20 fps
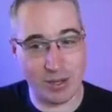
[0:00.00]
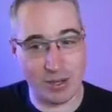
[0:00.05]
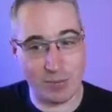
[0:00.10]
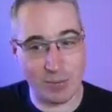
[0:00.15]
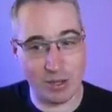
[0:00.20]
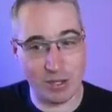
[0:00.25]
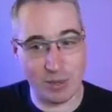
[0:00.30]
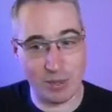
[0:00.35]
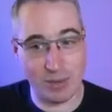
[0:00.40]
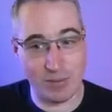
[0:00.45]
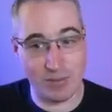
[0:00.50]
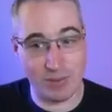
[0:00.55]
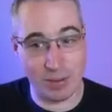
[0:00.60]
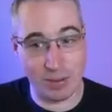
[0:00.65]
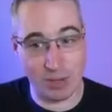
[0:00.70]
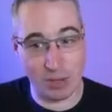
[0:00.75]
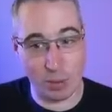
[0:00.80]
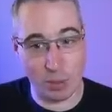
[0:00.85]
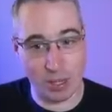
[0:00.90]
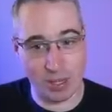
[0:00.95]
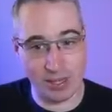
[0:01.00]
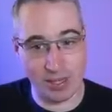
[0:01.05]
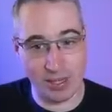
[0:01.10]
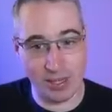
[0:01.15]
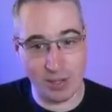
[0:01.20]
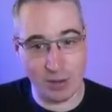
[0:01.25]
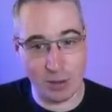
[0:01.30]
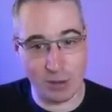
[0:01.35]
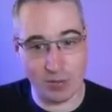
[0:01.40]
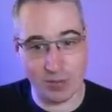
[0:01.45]
But if we do it very
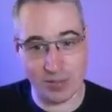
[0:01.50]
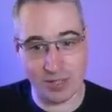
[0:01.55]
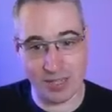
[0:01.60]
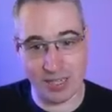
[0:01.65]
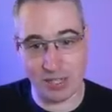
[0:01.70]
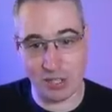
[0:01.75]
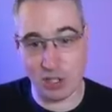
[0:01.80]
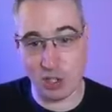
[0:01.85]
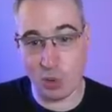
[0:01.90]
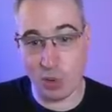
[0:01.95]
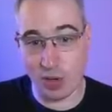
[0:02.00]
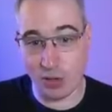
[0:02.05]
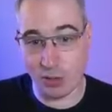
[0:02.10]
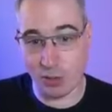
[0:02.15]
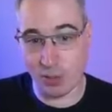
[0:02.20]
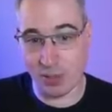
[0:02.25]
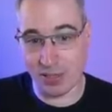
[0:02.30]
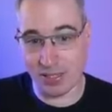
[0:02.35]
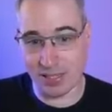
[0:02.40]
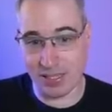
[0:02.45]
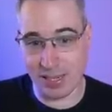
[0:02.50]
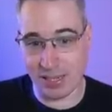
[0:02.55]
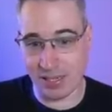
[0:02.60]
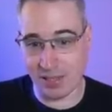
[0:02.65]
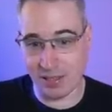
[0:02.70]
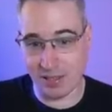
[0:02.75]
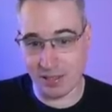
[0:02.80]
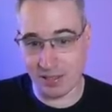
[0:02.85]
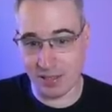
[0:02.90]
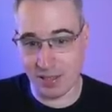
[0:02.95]
quickly over say 200
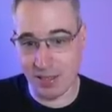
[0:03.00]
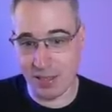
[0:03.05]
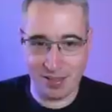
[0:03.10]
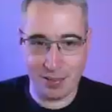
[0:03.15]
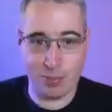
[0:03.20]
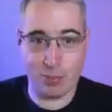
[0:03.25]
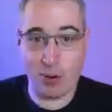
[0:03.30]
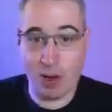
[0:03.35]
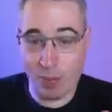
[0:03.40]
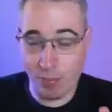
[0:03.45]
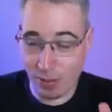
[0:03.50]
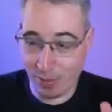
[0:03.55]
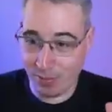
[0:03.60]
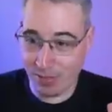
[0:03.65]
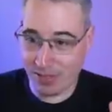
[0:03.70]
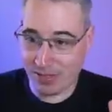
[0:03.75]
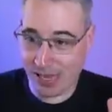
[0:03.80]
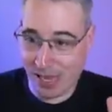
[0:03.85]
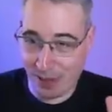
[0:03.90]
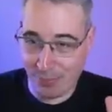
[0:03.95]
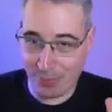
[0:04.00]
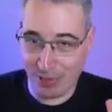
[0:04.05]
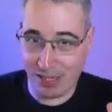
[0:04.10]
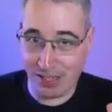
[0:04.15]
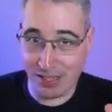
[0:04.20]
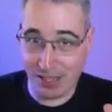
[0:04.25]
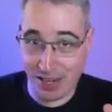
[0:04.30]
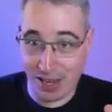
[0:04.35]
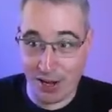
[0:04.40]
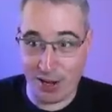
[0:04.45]
milliseconds, the problem that's
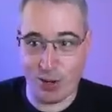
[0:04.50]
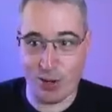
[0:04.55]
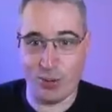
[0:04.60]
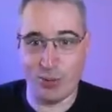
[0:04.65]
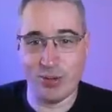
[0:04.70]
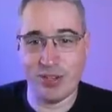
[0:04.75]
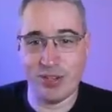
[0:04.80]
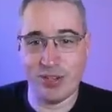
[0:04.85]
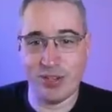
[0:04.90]
happening now